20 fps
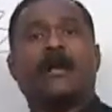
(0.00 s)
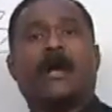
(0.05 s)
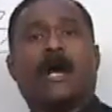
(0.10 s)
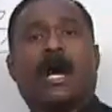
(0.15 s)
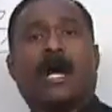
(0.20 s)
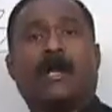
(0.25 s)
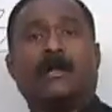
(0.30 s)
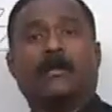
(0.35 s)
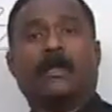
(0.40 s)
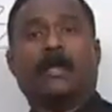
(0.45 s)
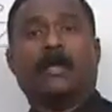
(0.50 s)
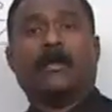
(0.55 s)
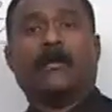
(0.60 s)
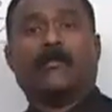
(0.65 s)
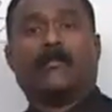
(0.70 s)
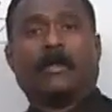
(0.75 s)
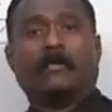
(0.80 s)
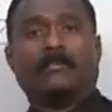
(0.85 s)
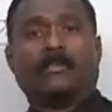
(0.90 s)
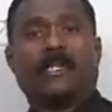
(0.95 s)
and
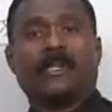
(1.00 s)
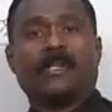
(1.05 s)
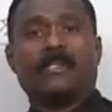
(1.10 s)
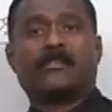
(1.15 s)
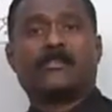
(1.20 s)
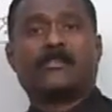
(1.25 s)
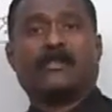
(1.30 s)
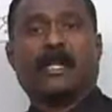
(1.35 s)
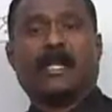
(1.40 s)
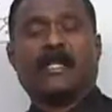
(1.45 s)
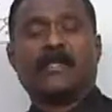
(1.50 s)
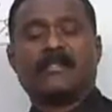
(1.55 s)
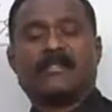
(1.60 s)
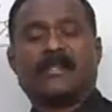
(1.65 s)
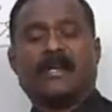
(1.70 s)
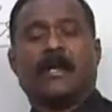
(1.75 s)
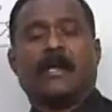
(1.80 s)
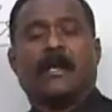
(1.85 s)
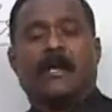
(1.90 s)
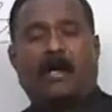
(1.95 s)
from 30 students
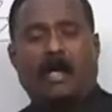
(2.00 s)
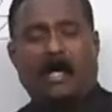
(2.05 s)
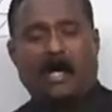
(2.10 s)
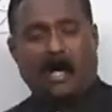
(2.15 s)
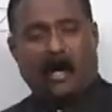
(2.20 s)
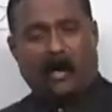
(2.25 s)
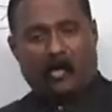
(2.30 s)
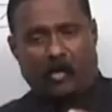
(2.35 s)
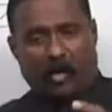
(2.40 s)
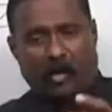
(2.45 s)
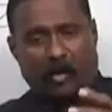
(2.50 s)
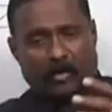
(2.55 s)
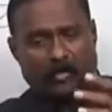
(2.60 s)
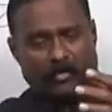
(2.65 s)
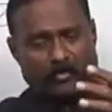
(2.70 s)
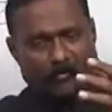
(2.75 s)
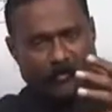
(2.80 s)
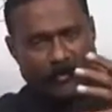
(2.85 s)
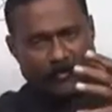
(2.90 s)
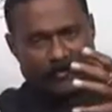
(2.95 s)
or
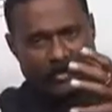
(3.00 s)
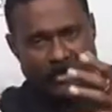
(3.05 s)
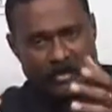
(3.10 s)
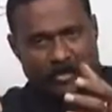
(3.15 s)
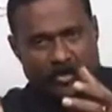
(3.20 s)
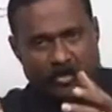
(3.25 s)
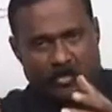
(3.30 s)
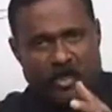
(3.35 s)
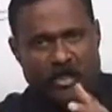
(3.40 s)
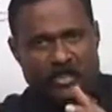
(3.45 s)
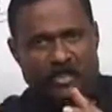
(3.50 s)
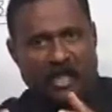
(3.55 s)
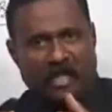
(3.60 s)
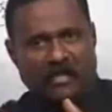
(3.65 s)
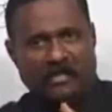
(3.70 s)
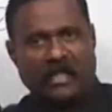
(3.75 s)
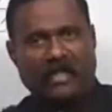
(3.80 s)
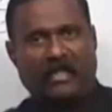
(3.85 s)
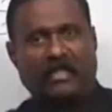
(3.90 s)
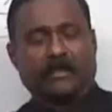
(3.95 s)
15 students are
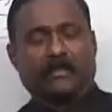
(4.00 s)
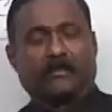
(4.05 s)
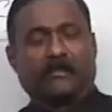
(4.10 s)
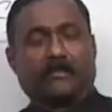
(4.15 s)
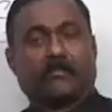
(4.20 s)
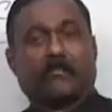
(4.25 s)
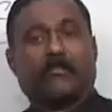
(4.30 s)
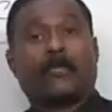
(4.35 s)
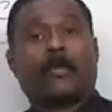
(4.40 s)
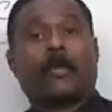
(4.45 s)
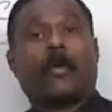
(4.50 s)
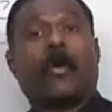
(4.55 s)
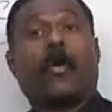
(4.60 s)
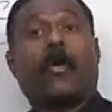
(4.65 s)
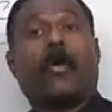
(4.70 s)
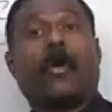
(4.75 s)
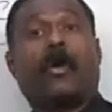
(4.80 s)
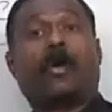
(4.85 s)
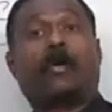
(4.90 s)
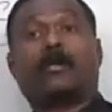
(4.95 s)
taken,
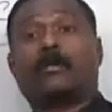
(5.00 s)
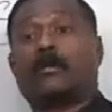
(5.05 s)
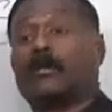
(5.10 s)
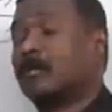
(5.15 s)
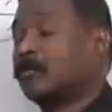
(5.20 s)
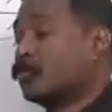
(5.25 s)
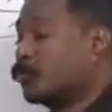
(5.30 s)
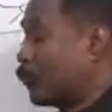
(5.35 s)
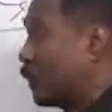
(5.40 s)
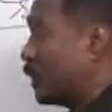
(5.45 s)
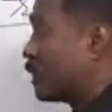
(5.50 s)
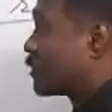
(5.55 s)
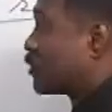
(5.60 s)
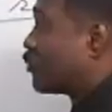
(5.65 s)
or 12